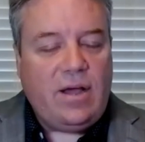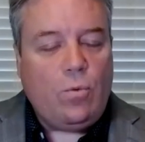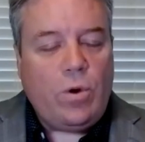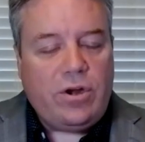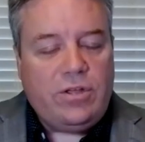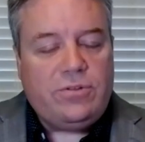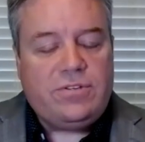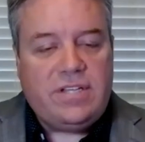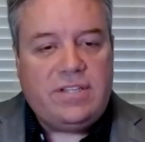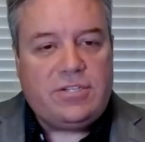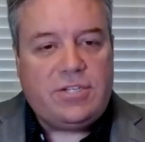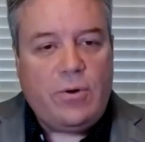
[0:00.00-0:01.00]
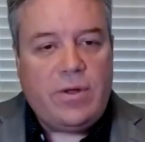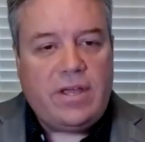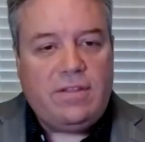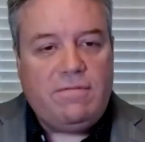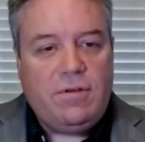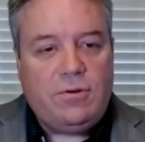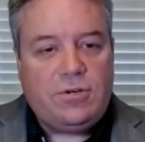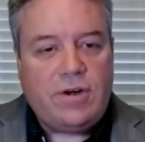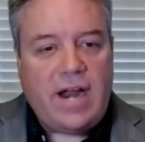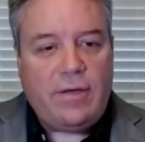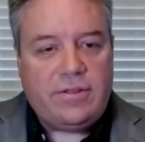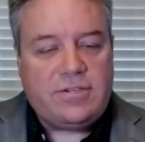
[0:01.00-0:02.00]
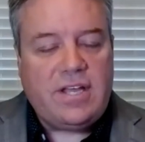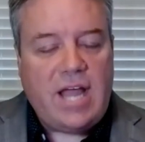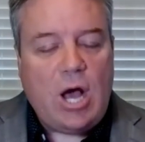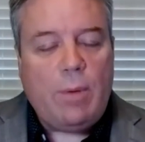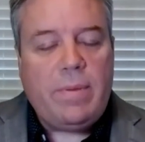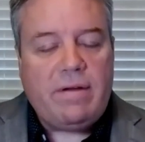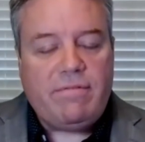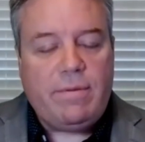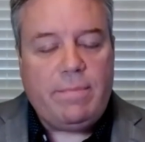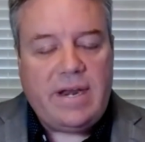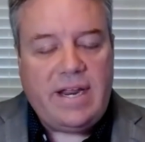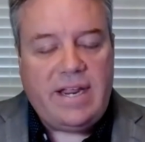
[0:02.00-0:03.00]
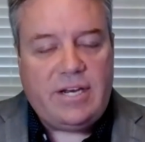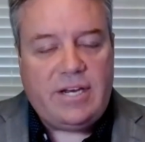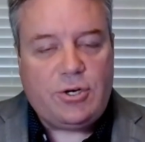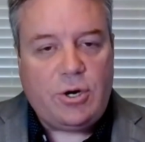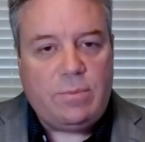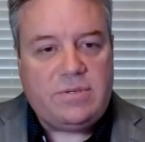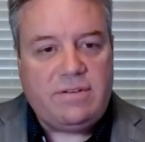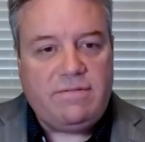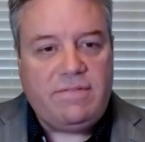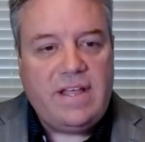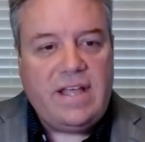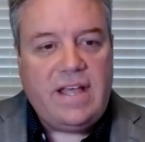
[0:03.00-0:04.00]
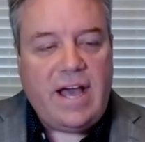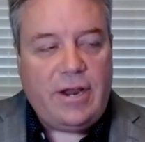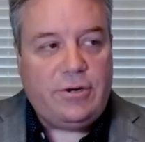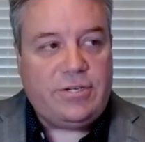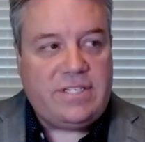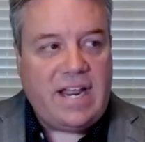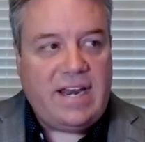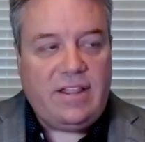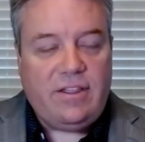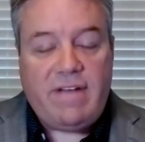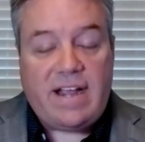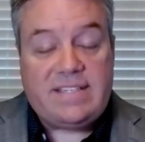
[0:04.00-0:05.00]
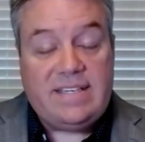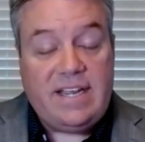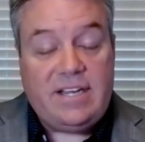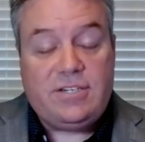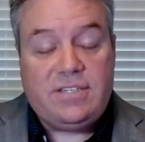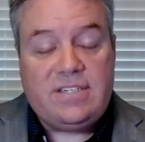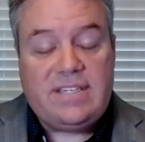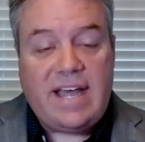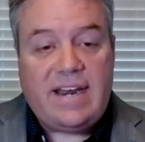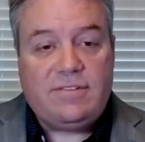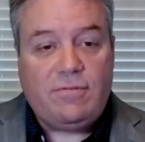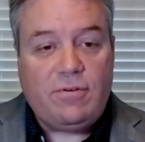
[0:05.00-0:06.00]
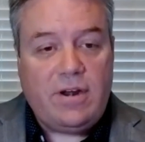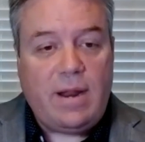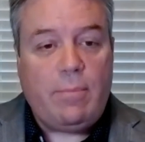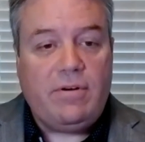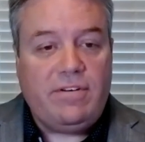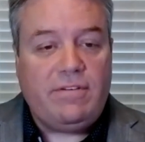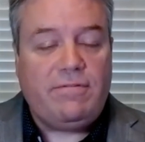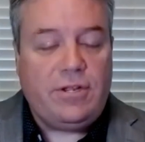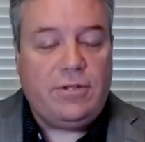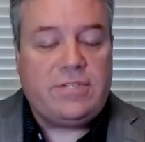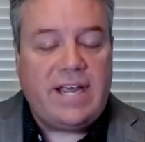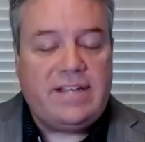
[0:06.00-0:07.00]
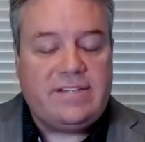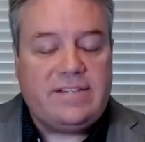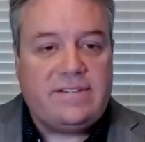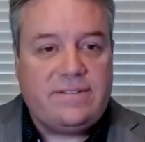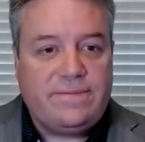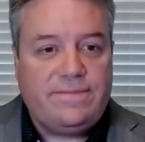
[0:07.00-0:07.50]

where you see this going in the future, how this could help everybody in terms of understanding their vaccination status for a number of different use cases.